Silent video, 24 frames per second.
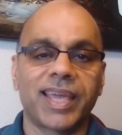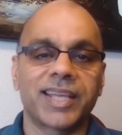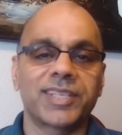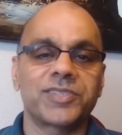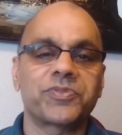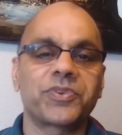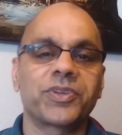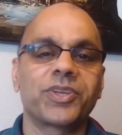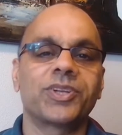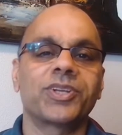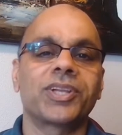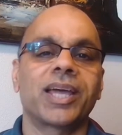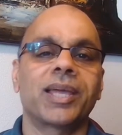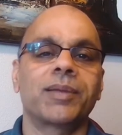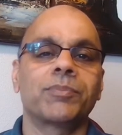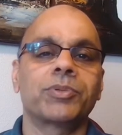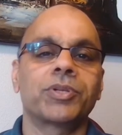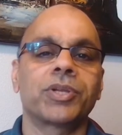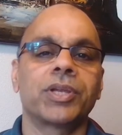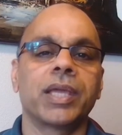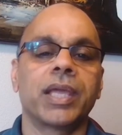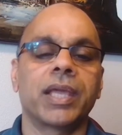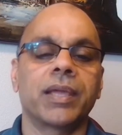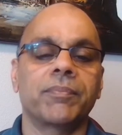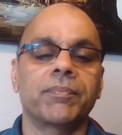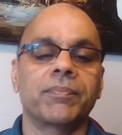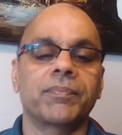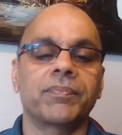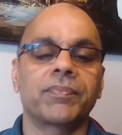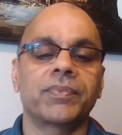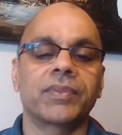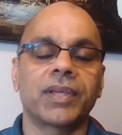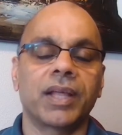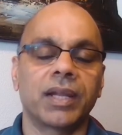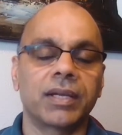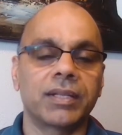Thanks for your time today.
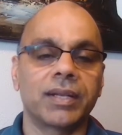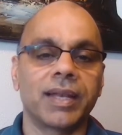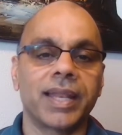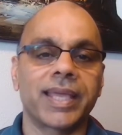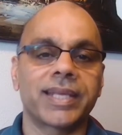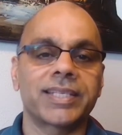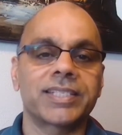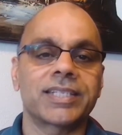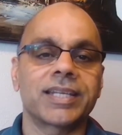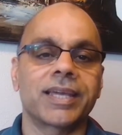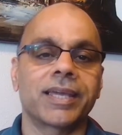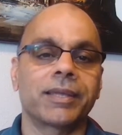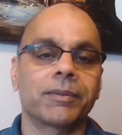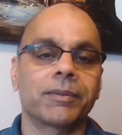Until next